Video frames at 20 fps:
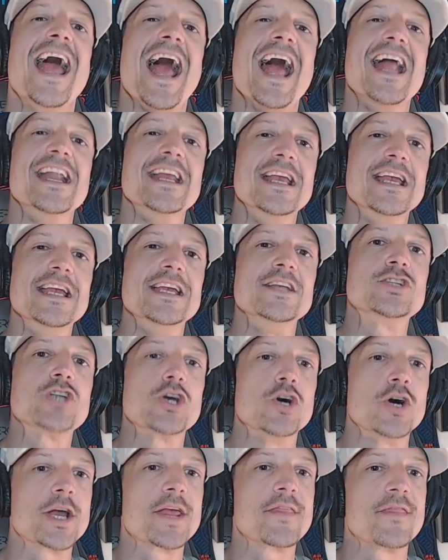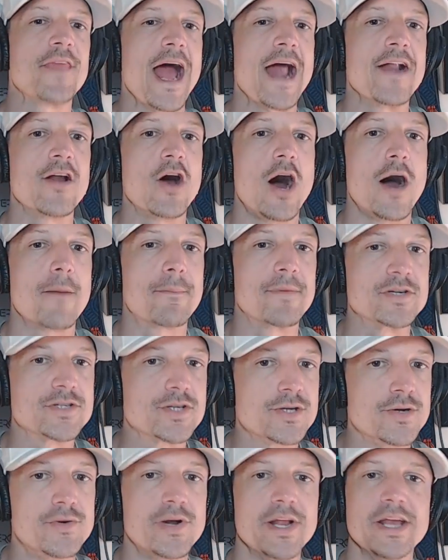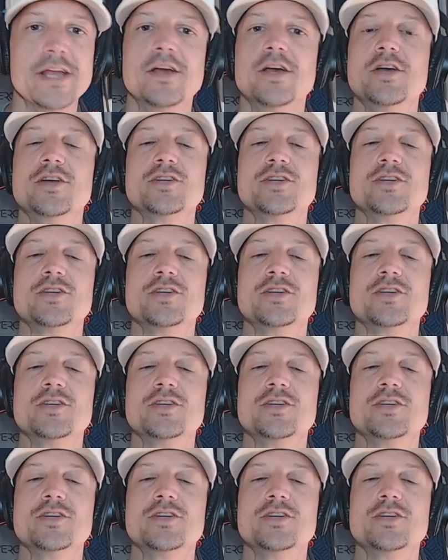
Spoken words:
and he took that opportunity.